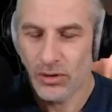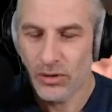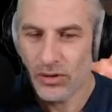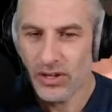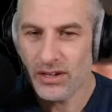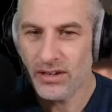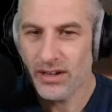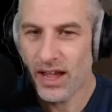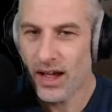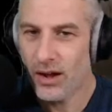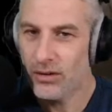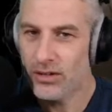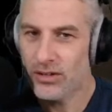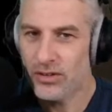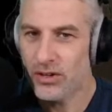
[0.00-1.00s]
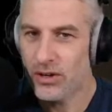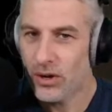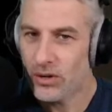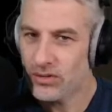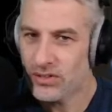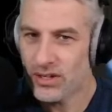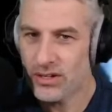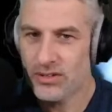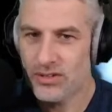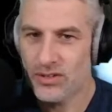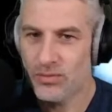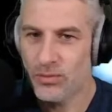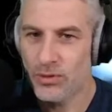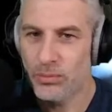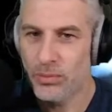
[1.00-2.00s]
Looking down at the
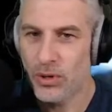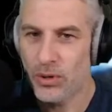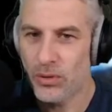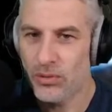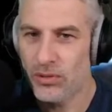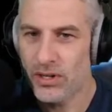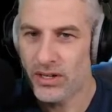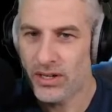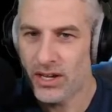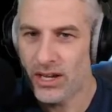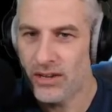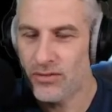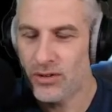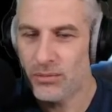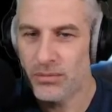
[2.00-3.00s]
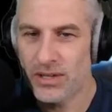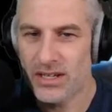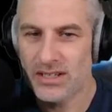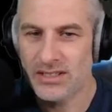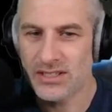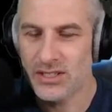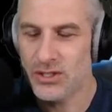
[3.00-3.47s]
contents of the bowl, it gave him his